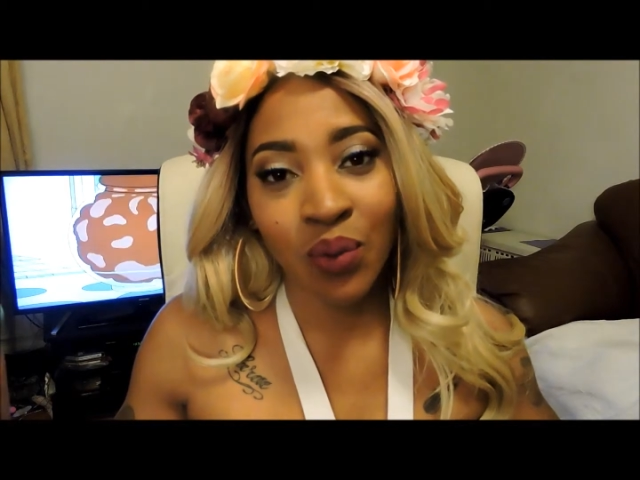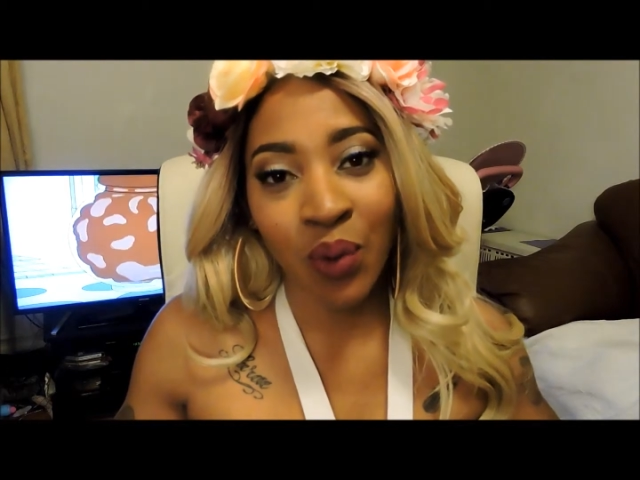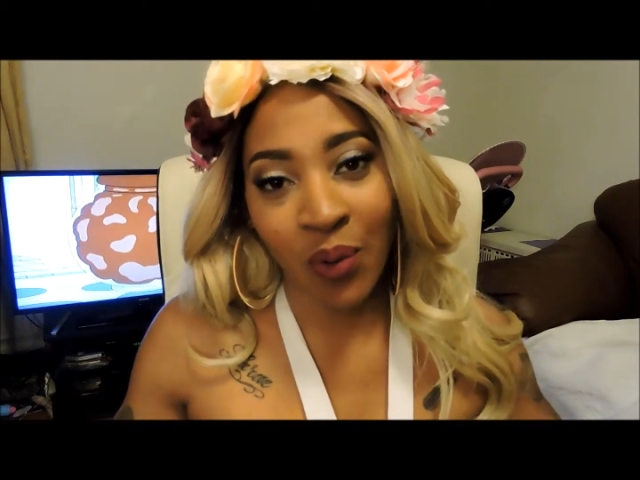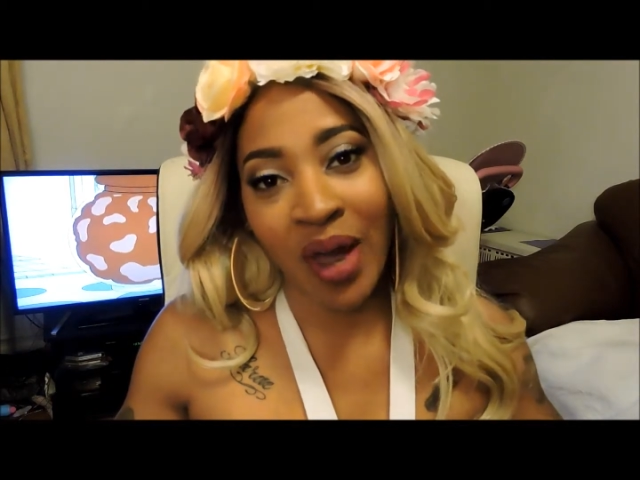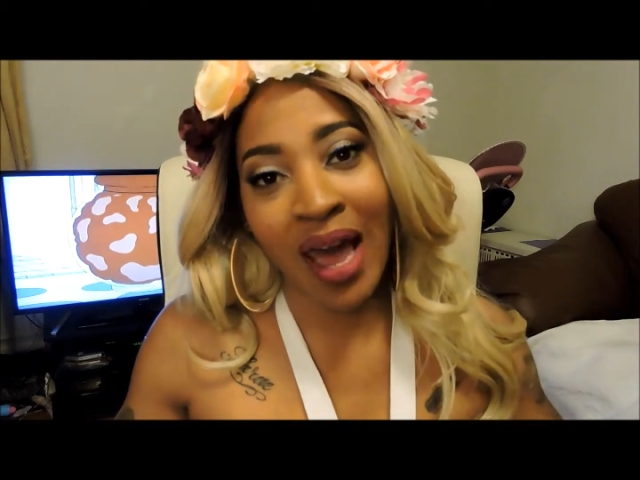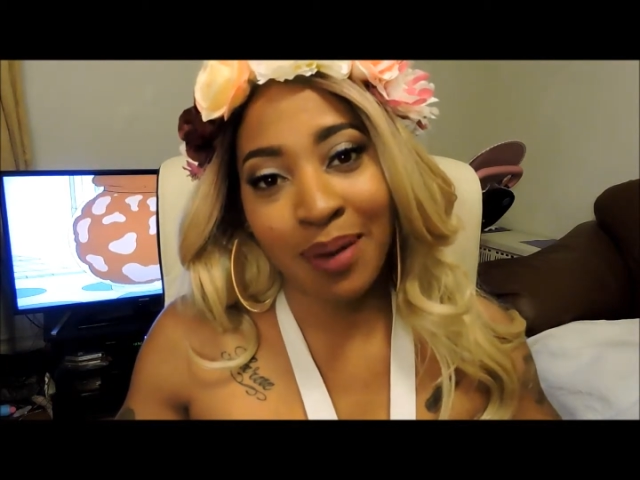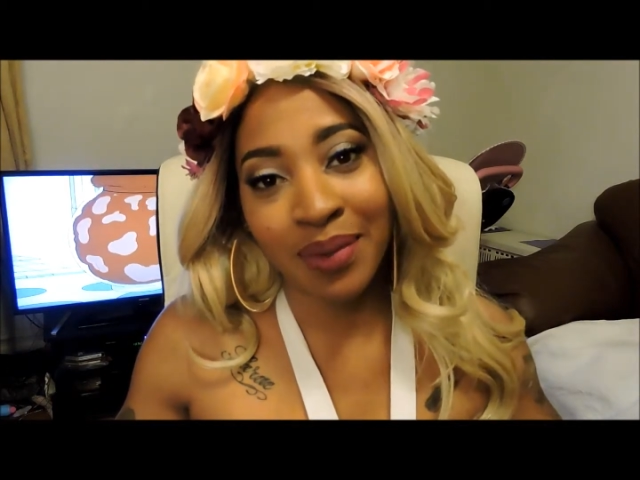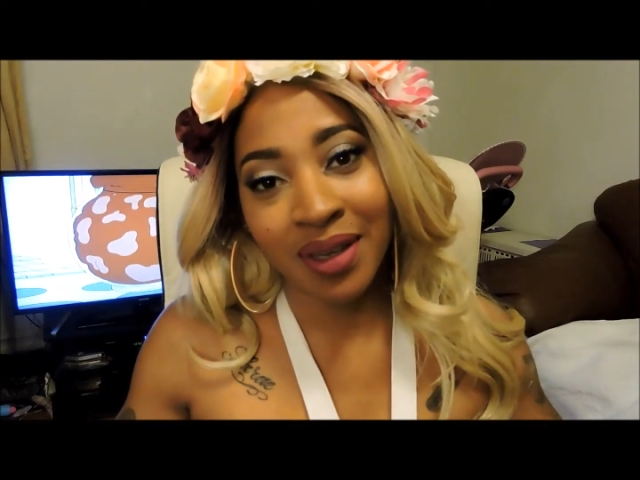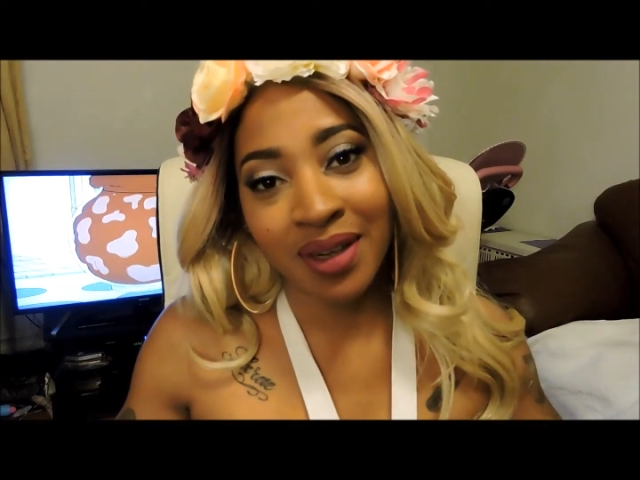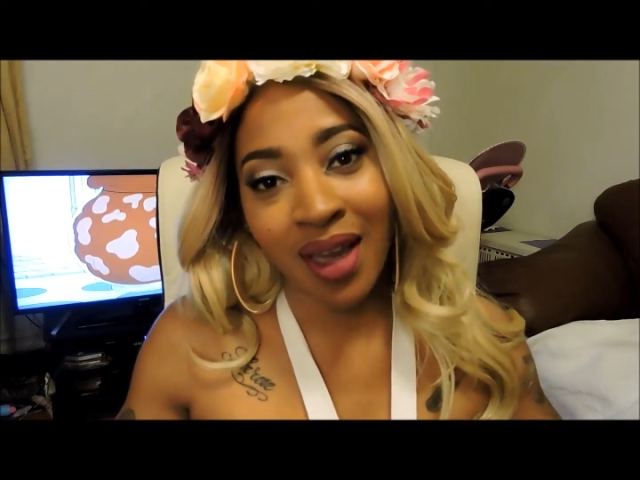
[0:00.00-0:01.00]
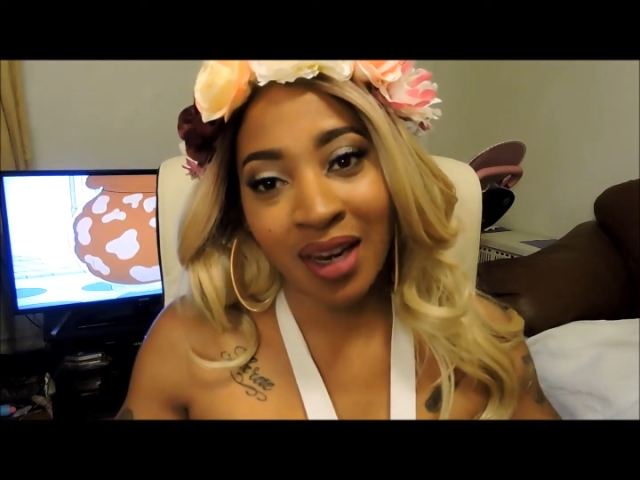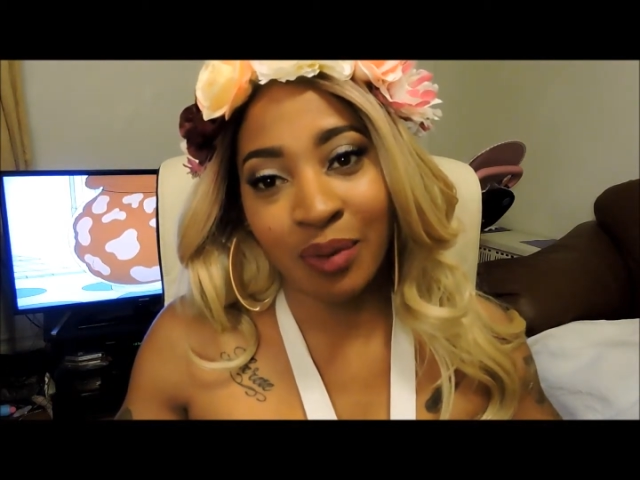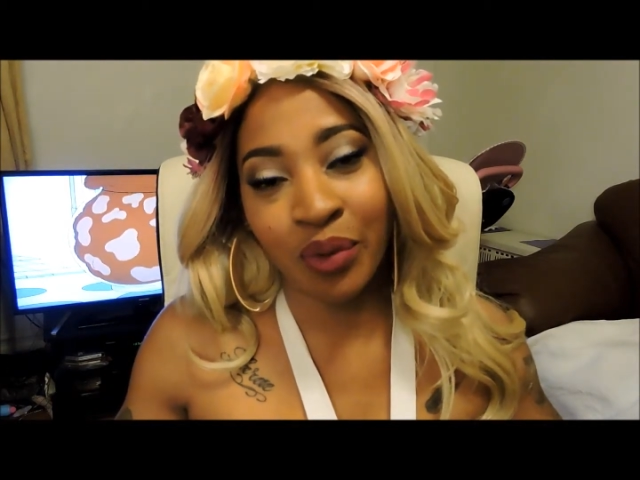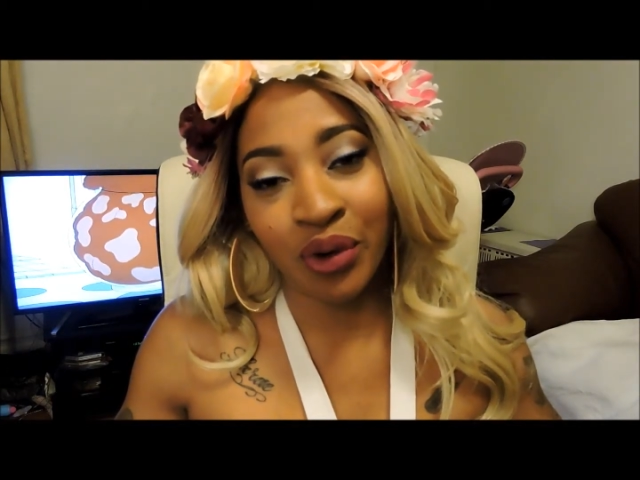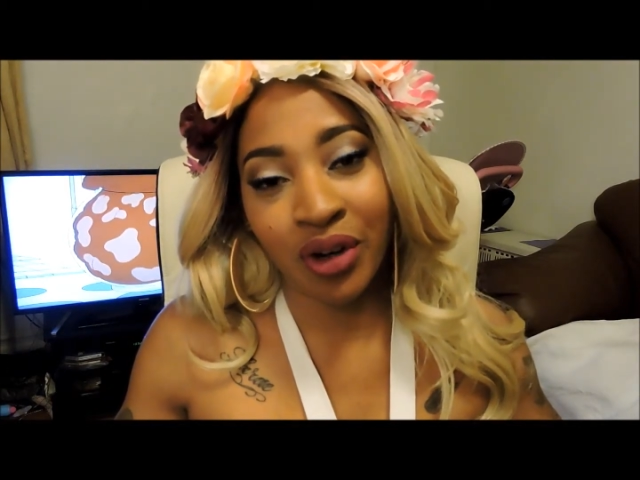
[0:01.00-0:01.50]
won't happen
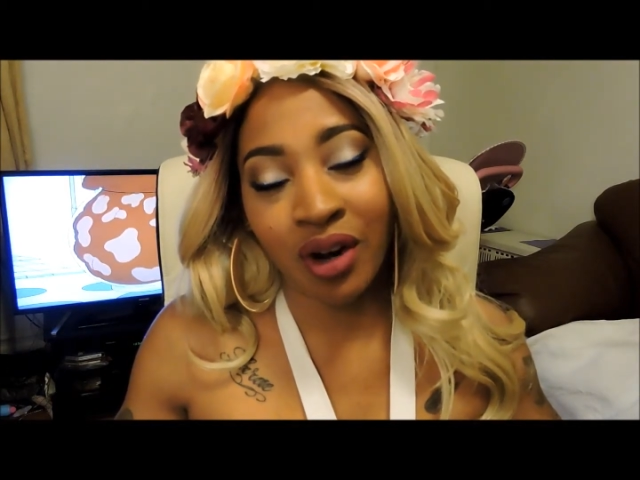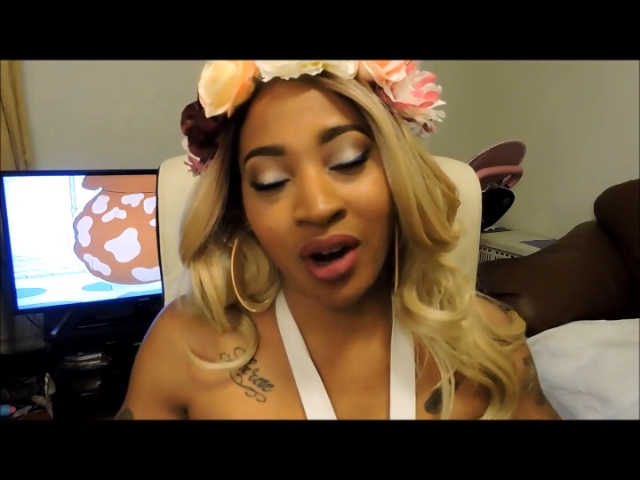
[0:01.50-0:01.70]
anymore,